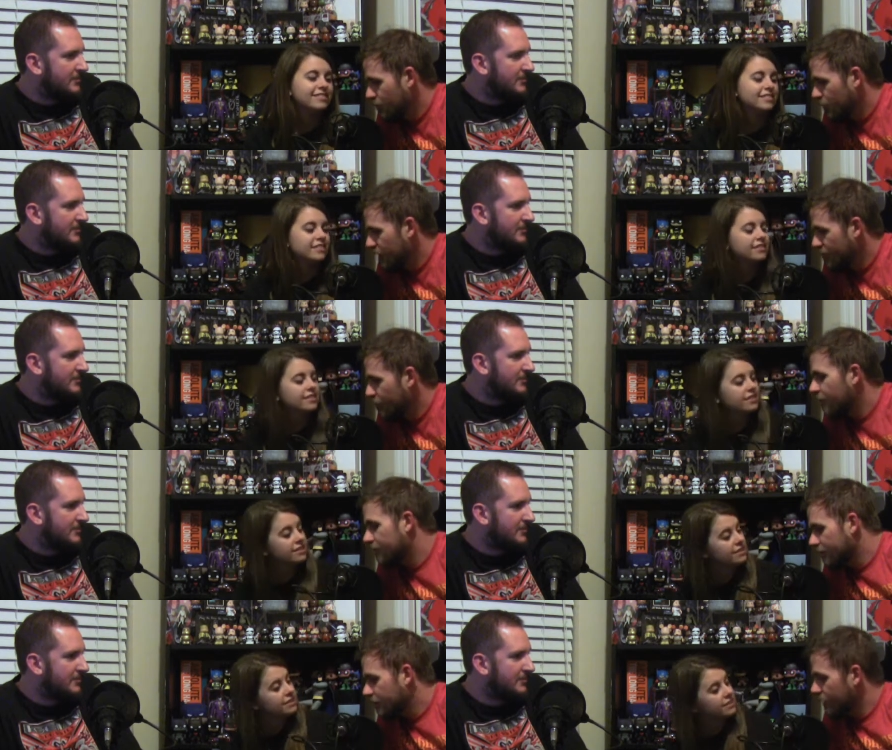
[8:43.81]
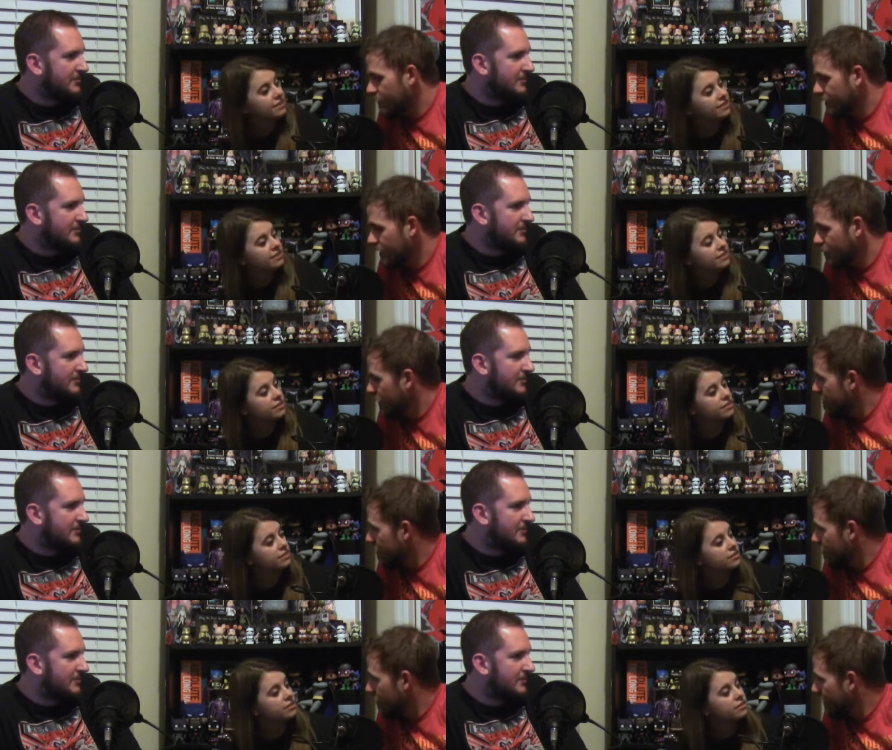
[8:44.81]
Speaker 1: we we could clarify in
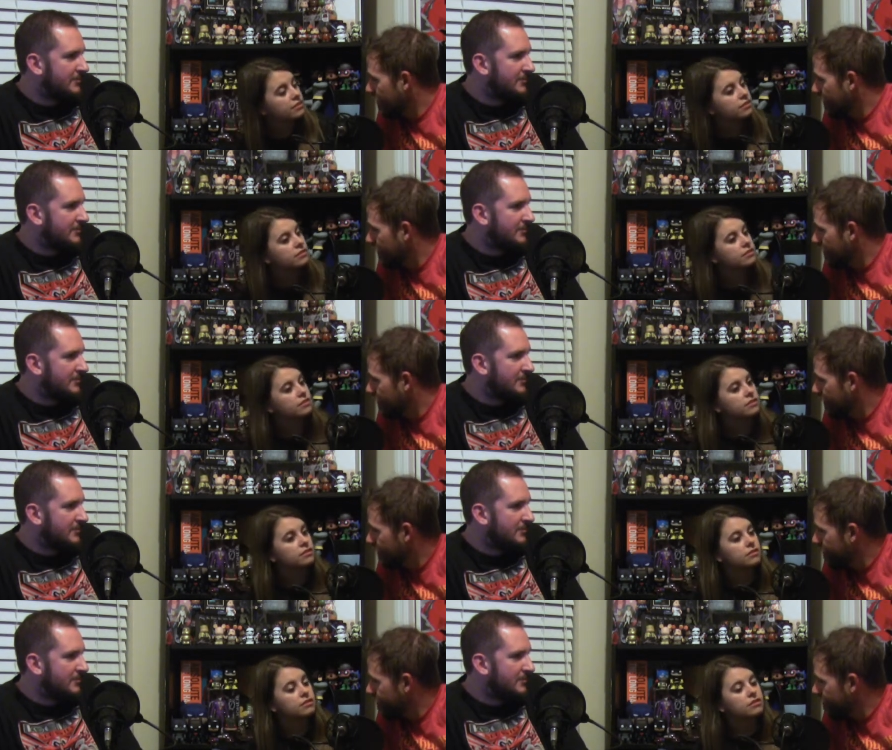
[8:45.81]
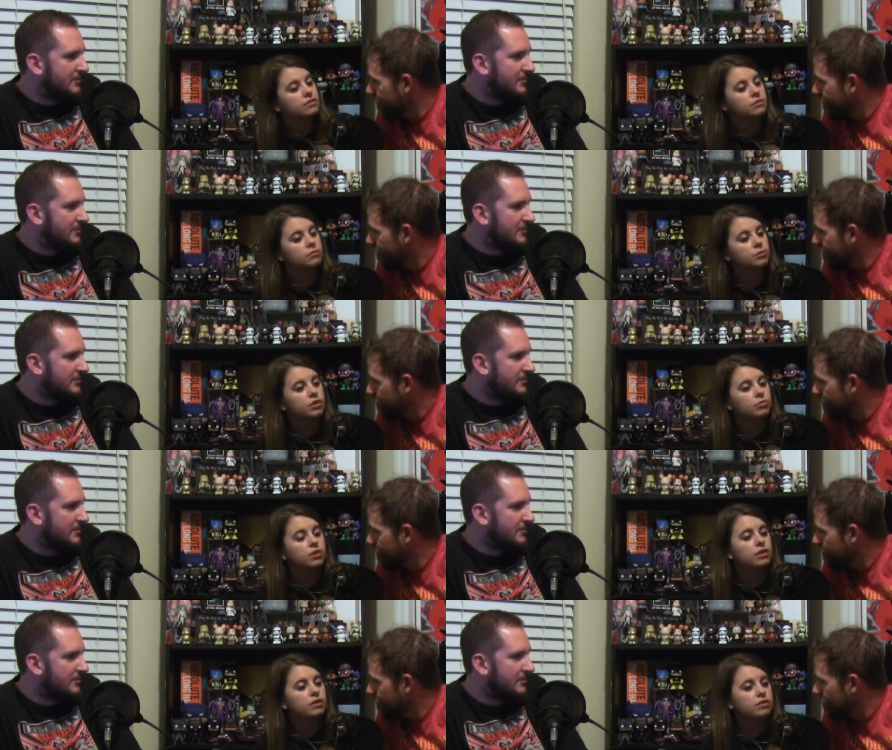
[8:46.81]
Pixar. We never did, right? What do you
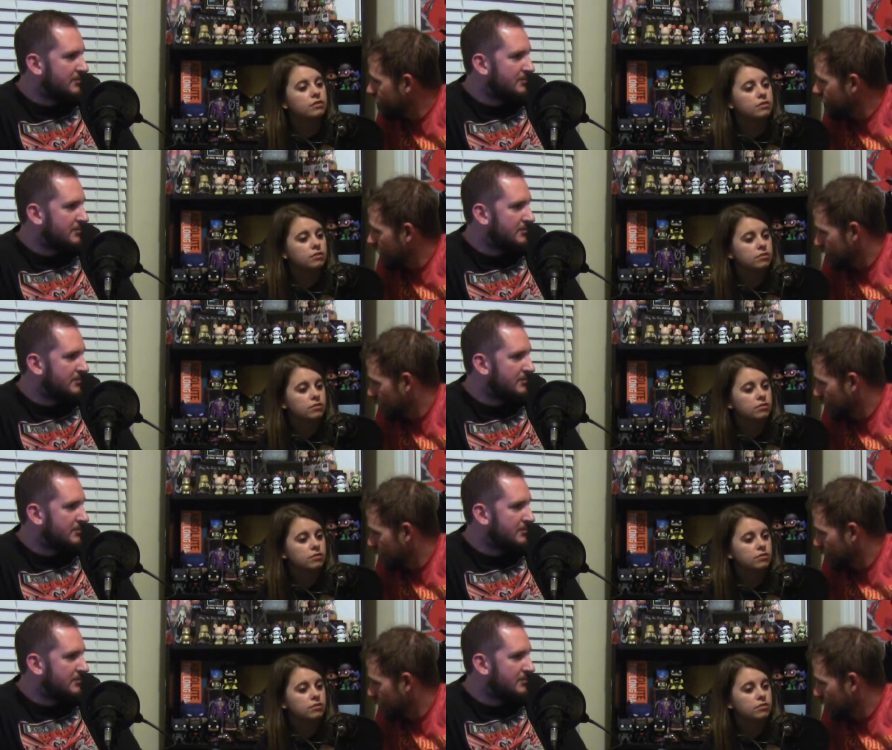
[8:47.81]
mean? Is it